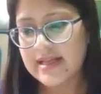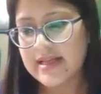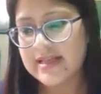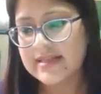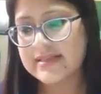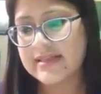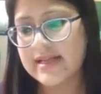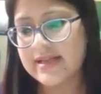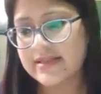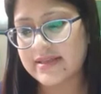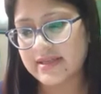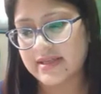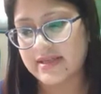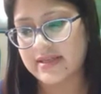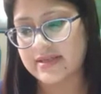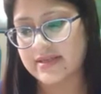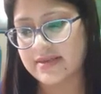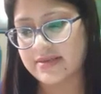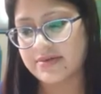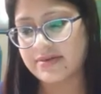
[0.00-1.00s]

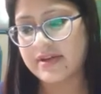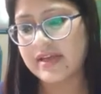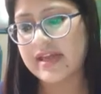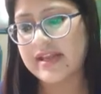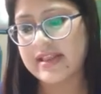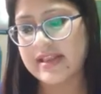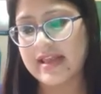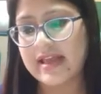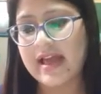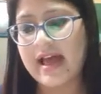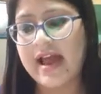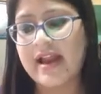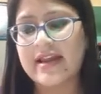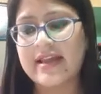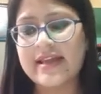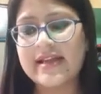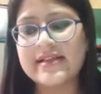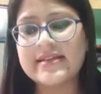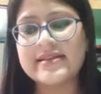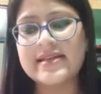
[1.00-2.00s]
Celsius. Okay, they are
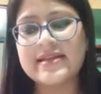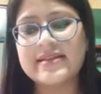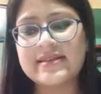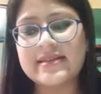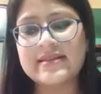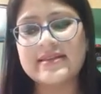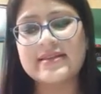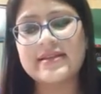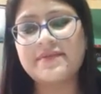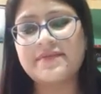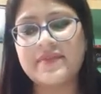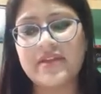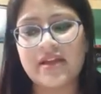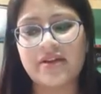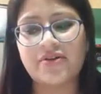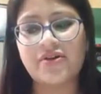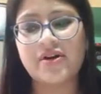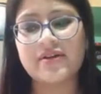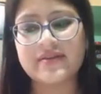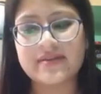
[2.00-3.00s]
heat sensitive.
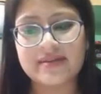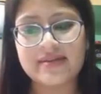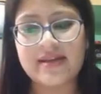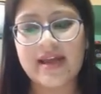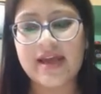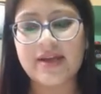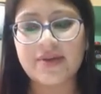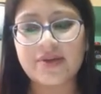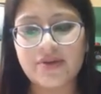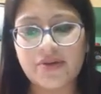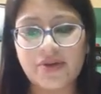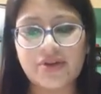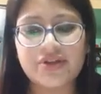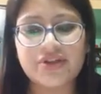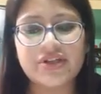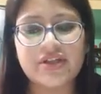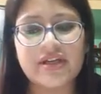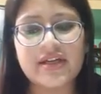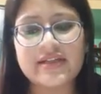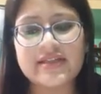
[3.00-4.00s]
They cause
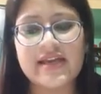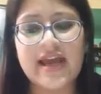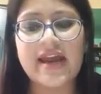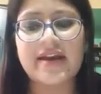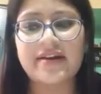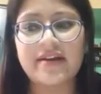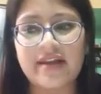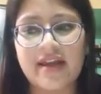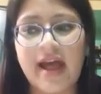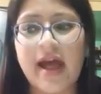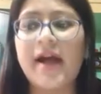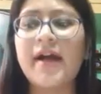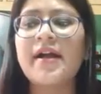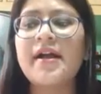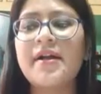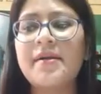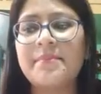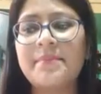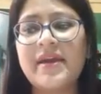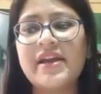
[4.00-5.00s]
nausea, diarrhea.
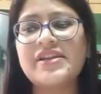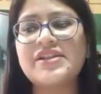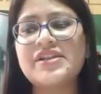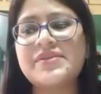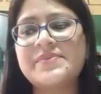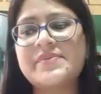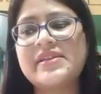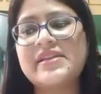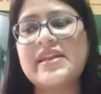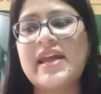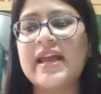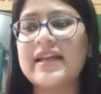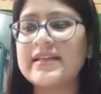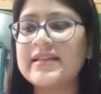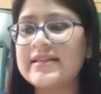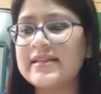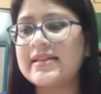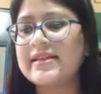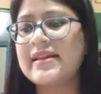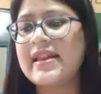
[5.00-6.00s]
Page number
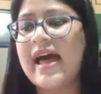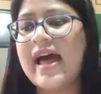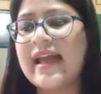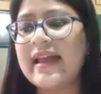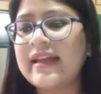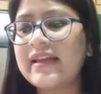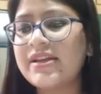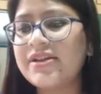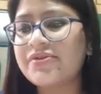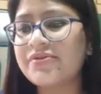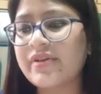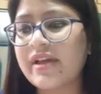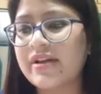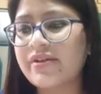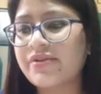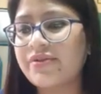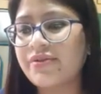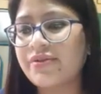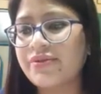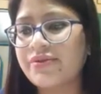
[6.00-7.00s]
99. You
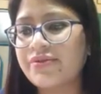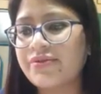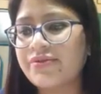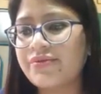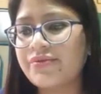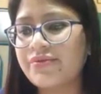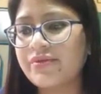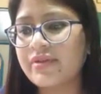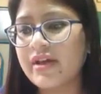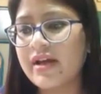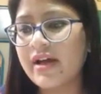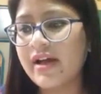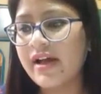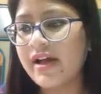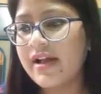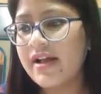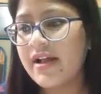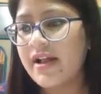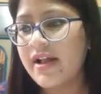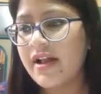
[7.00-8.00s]
can go through
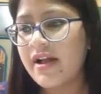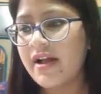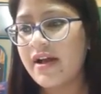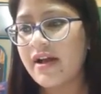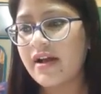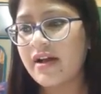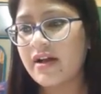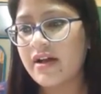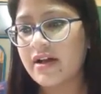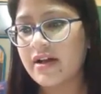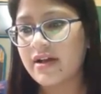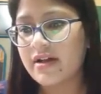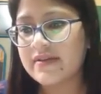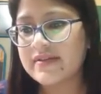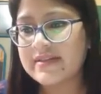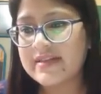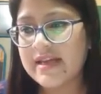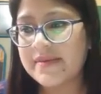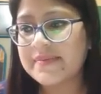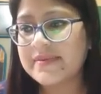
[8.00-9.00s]
the
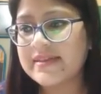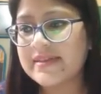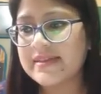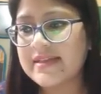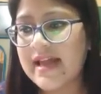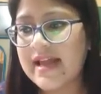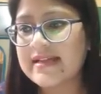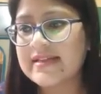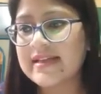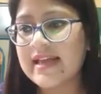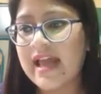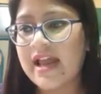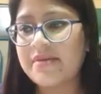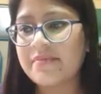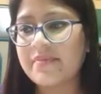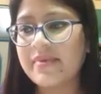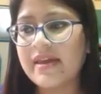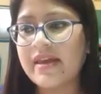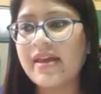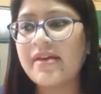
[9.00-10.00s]
steps that
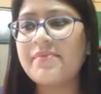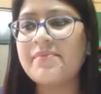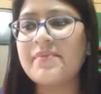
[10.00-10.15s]
can be